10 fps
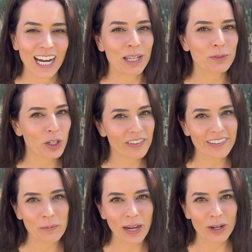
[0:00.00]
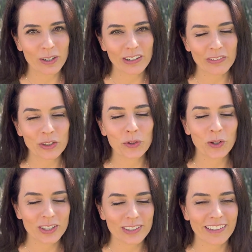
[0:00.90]
I'm CRISTY Powers,
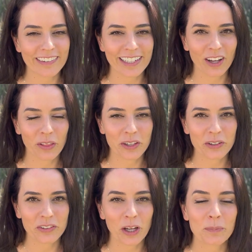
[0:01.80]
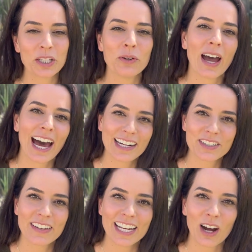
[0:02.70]
your holistic health coach, helping you
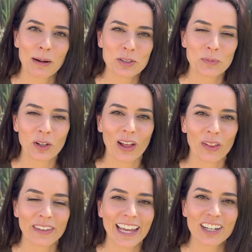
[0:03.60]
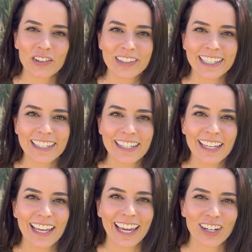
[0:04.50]
activate optimal health naturally,
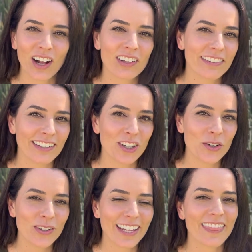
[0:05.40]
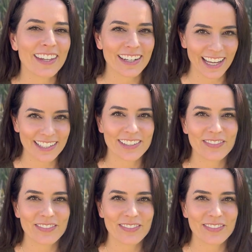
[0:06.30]
and I'll see you in the next